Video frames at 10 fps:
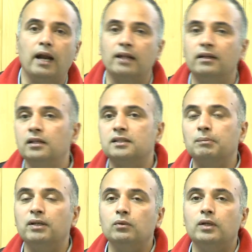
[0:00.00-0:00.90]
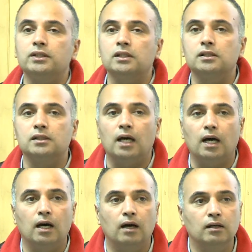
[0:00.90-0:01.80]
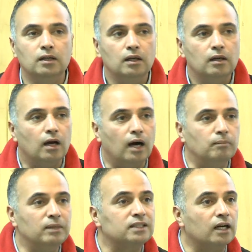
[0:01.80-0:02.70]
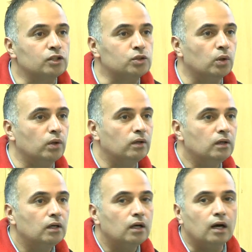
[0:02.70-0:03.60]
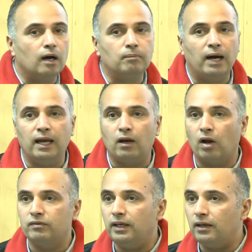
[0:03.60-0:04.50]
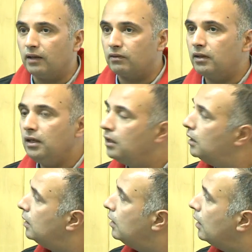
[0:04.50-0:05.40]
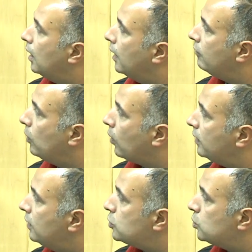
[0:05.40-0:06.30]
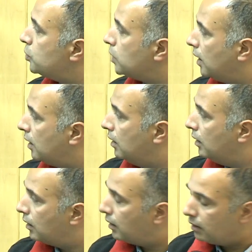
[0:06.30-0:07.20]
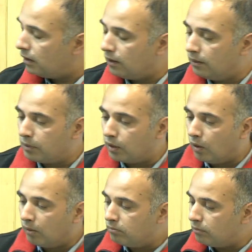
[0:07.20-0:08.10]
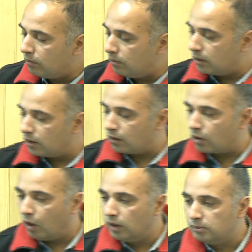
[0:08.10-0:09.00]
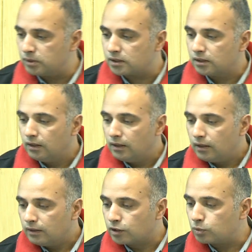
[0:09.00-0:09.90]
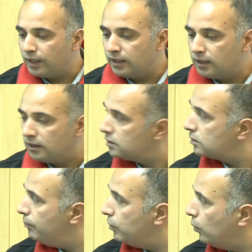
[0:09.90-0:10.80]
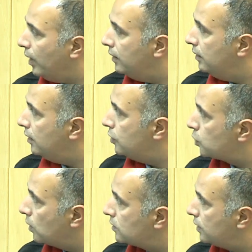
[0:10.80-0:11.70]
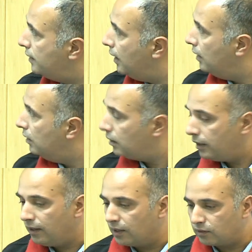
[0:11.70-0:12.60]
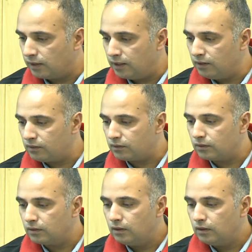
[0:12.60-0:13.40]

and I think something which is uh, uh, misunderstood uh, by a lot of the industry. Uh, if you look at these two uh, you know, columns, this one is where the insurance retail industry is,